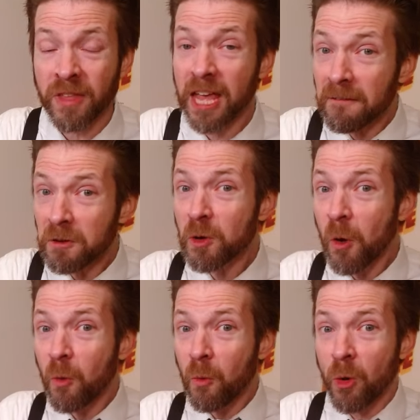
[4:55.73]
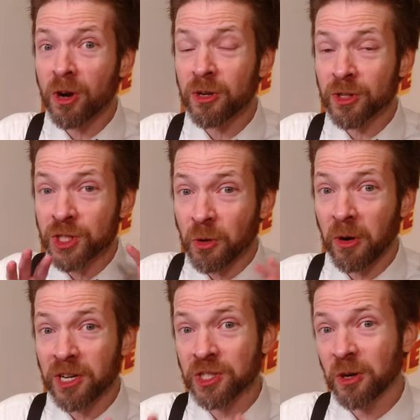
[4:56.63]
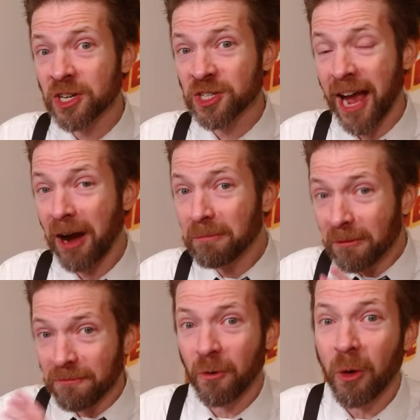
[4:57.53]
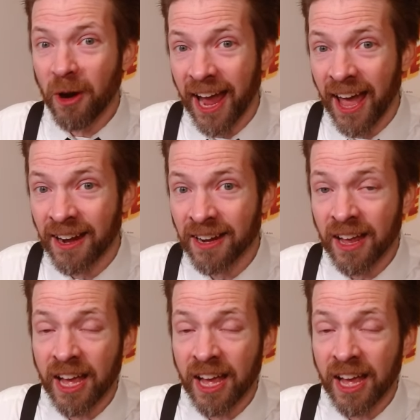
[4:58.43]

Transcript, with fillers: If you don't work your story structure out beforehand